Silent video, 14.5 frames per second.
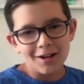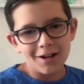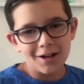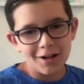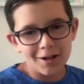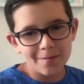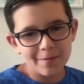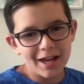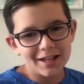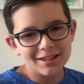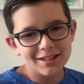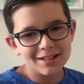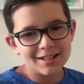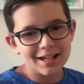
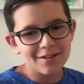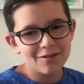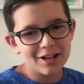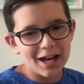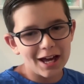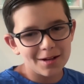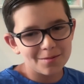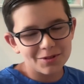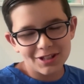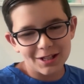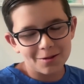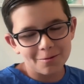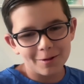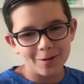At the David Adams
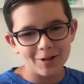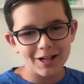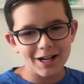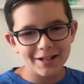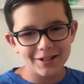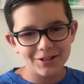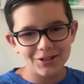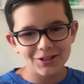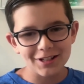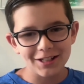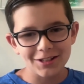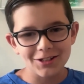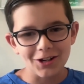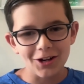thing, we were kind of just
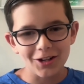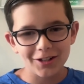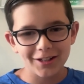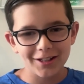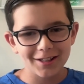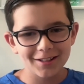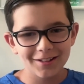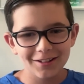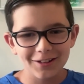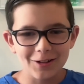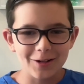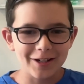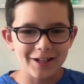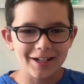like talking,
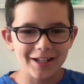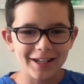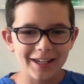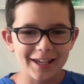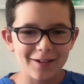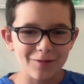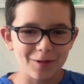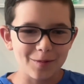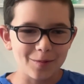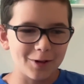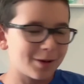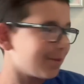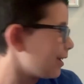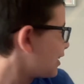and I gave him one of